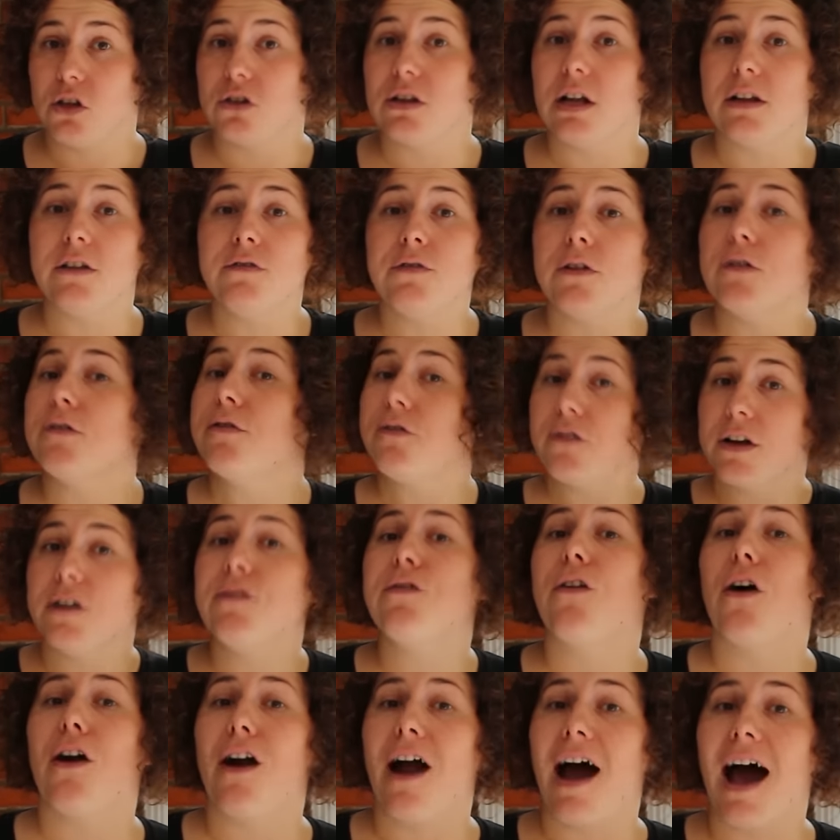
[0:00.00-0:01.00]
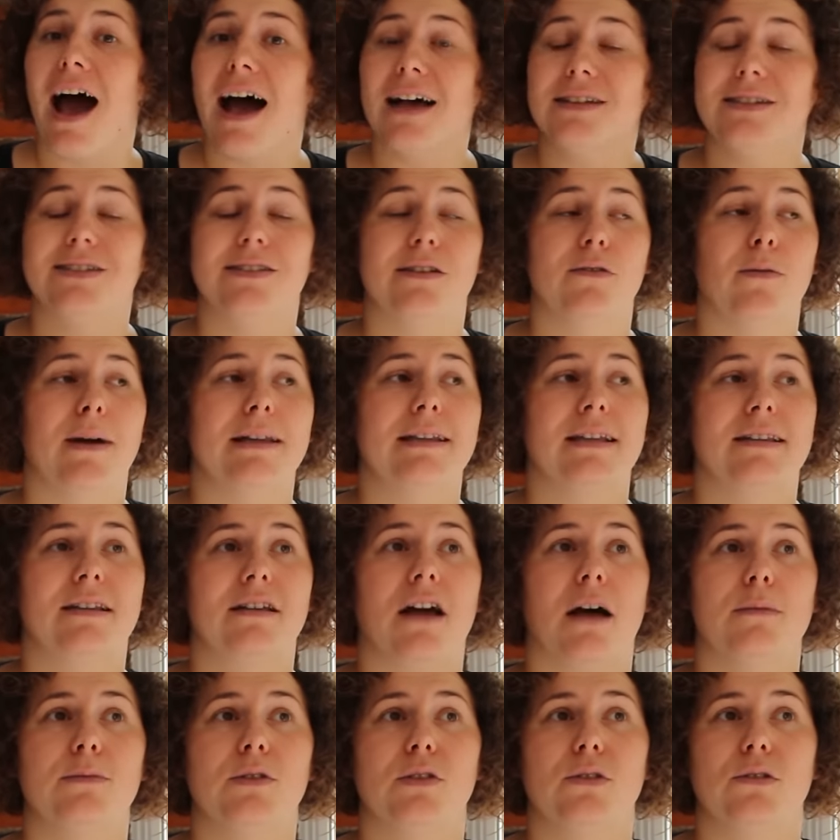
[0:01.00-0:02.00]
totally for free for us when it
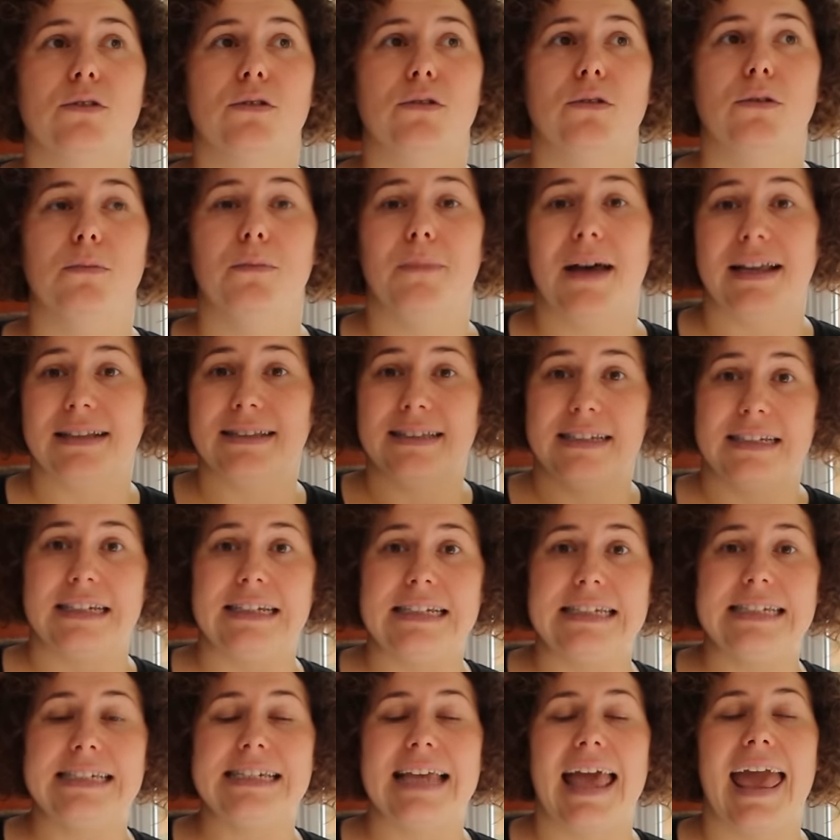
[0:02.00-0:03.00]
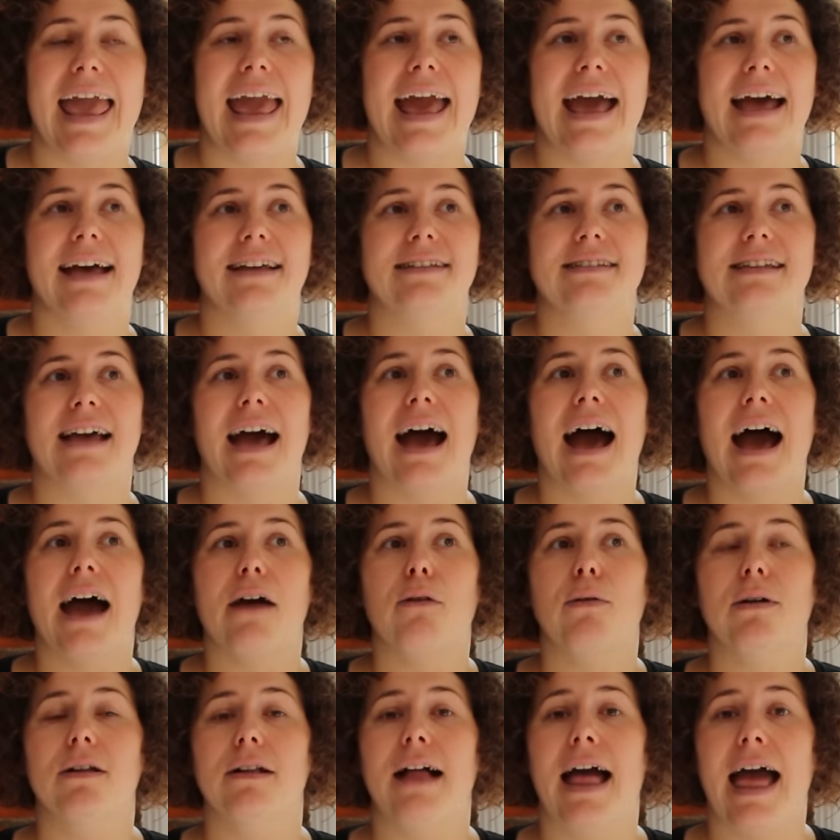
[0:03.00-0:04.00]
comes to mentees and
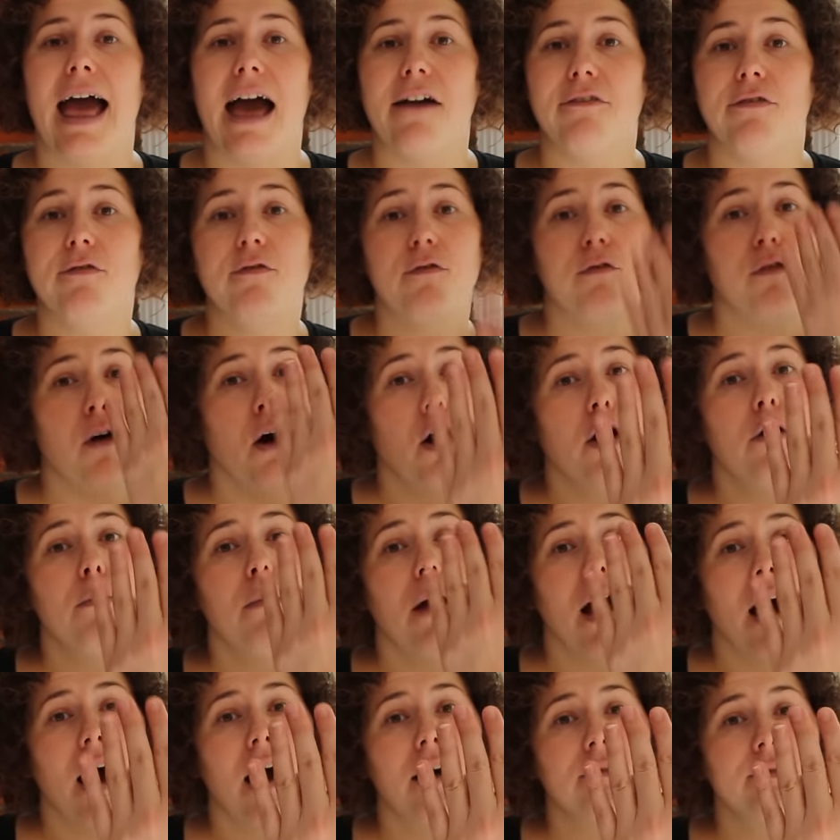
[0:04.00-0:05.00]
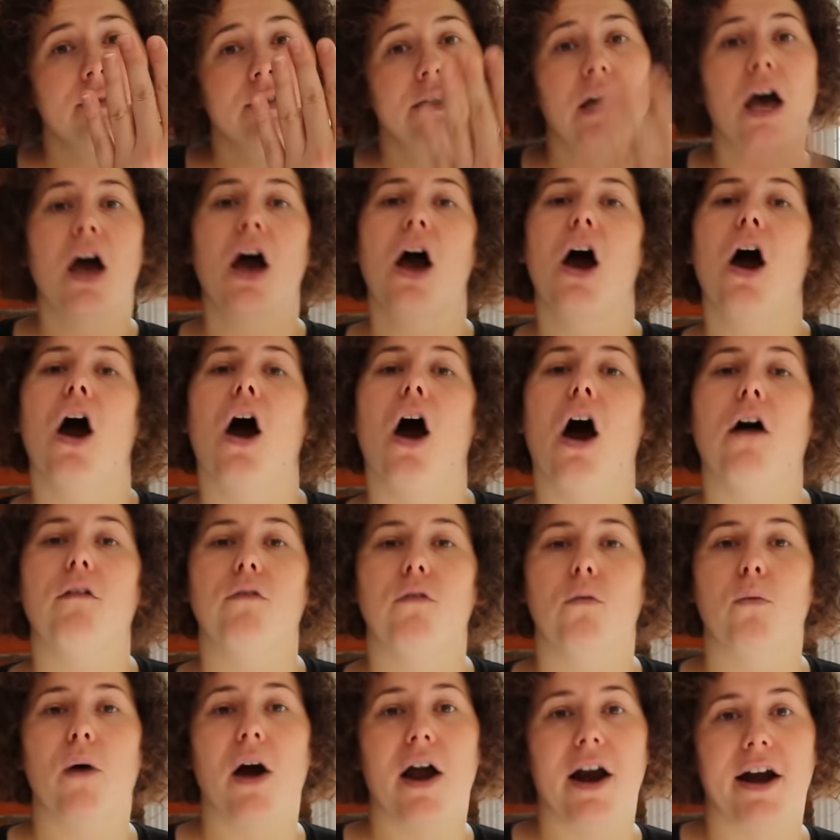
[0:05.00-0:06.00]
I will have four months
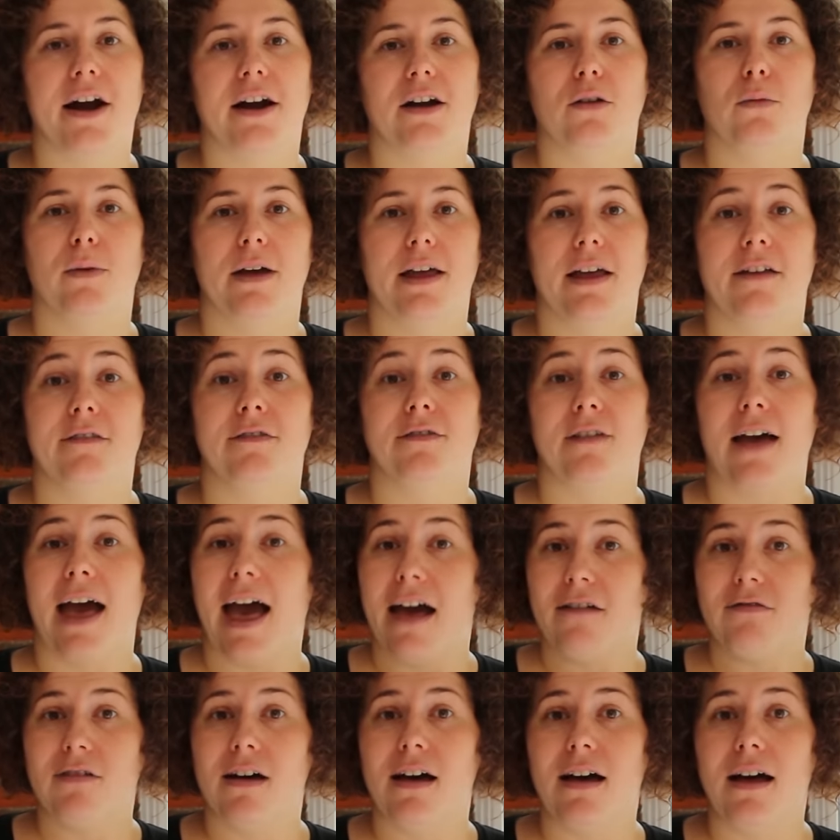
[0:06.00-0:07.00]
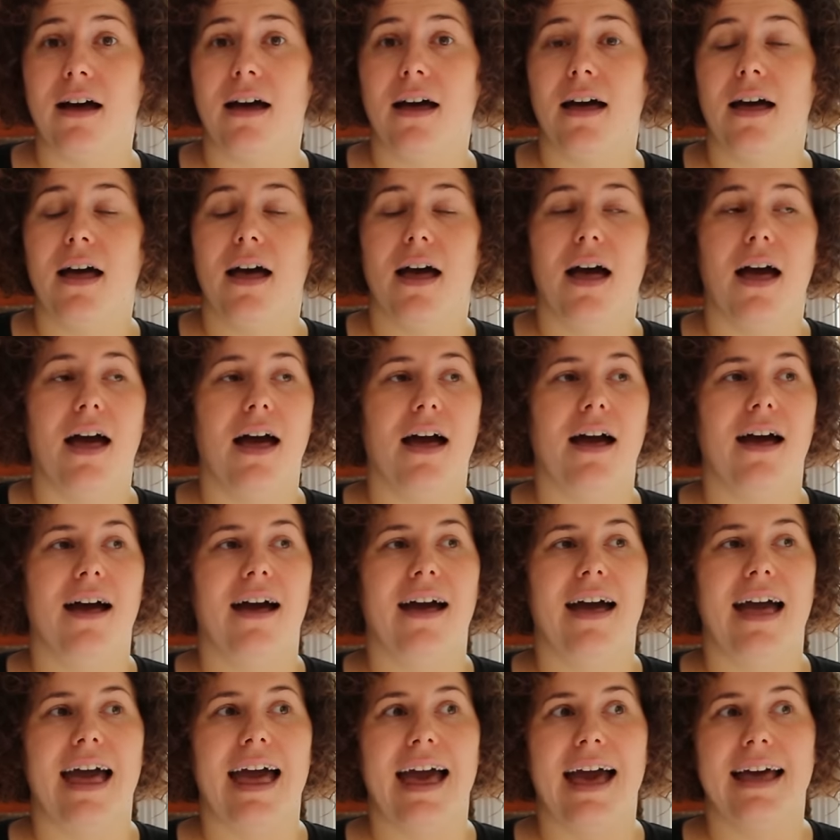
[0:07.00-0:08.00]
of work with Eva uh,
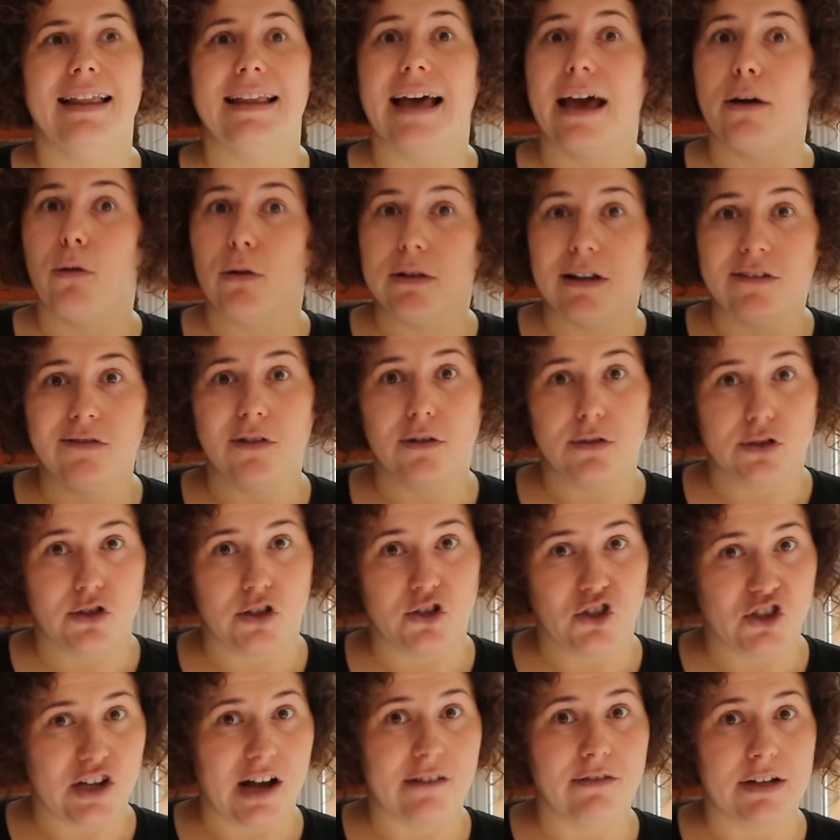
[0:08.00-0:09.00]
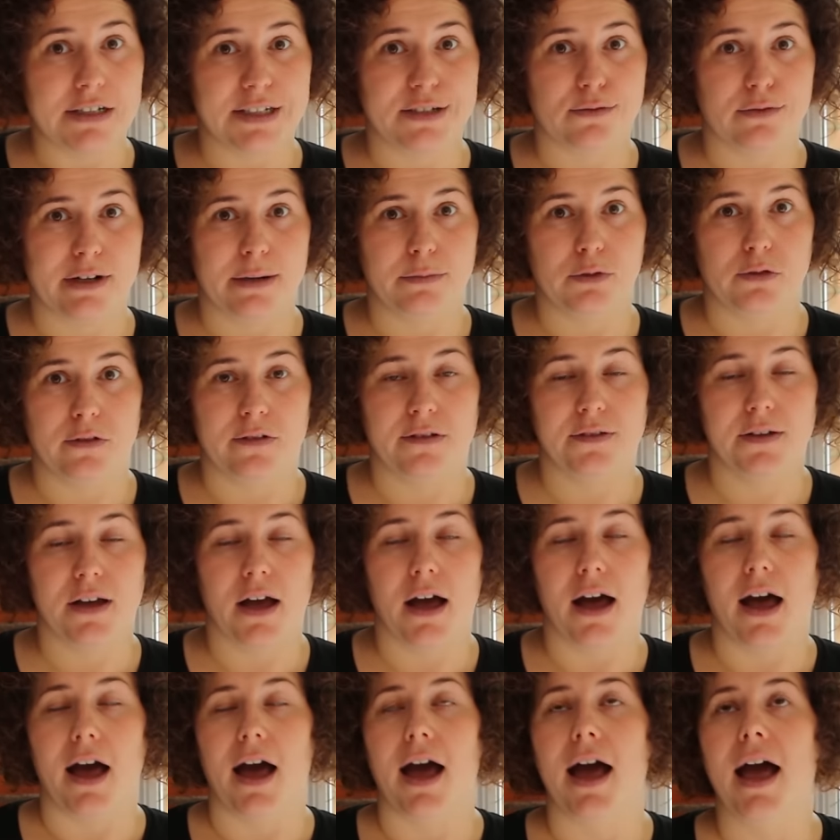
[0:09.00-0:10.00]
and I want to focus on JavaScript with
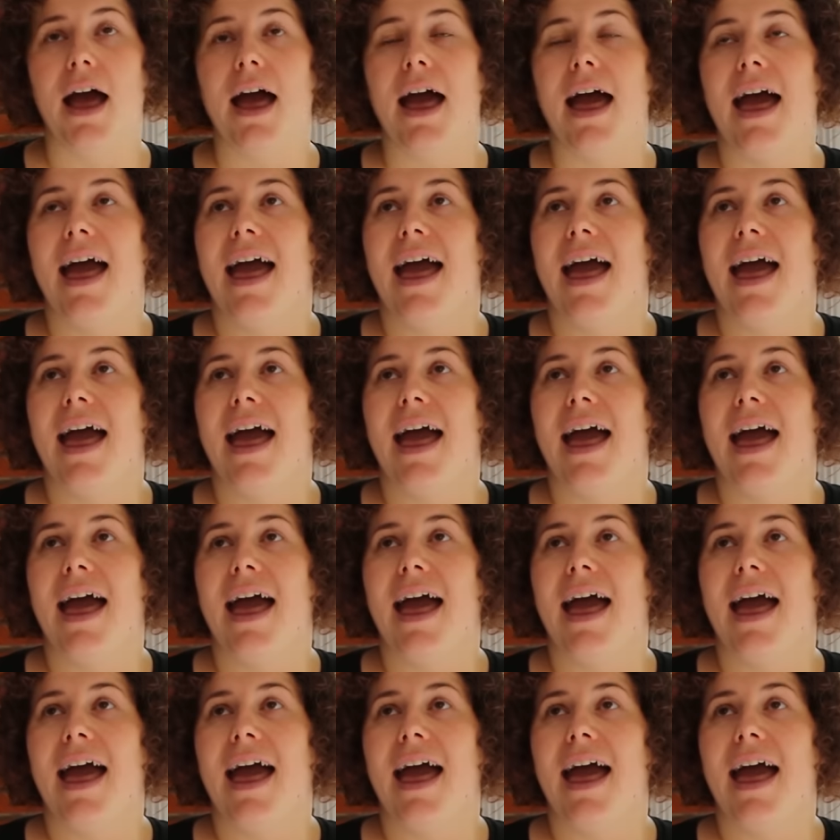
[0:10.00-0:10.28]
her.